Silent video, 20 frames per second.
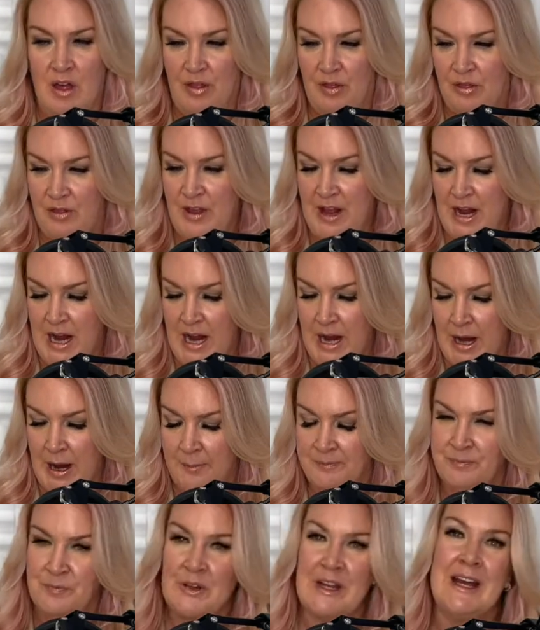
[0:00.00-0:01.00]

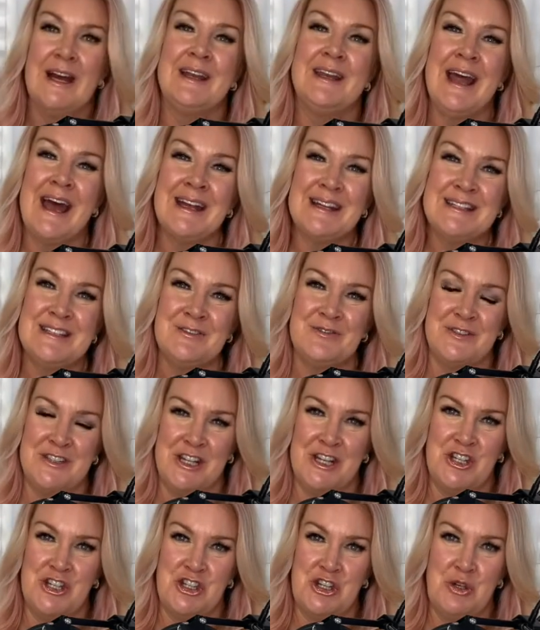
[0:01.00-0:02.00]
the connective
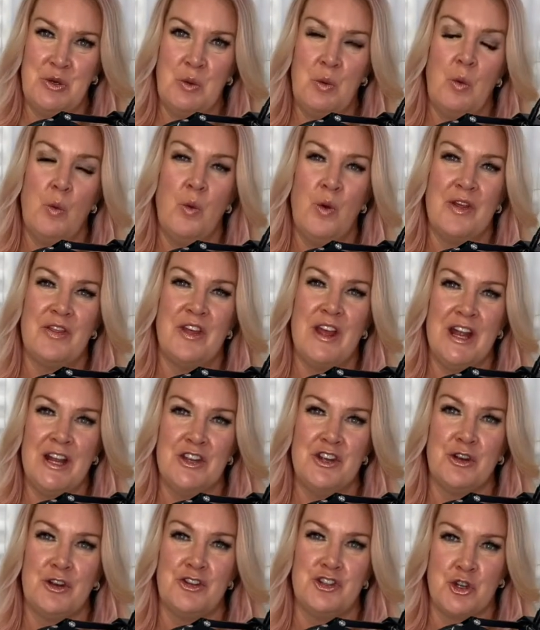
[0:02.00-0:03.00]
tissue within
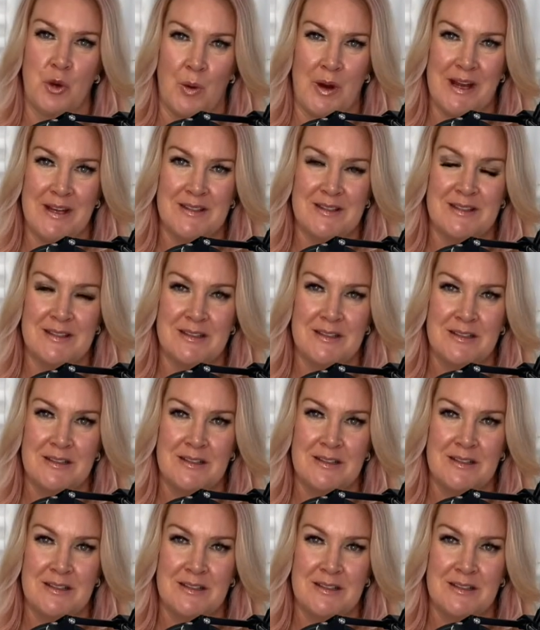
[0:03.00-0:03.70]
your joints.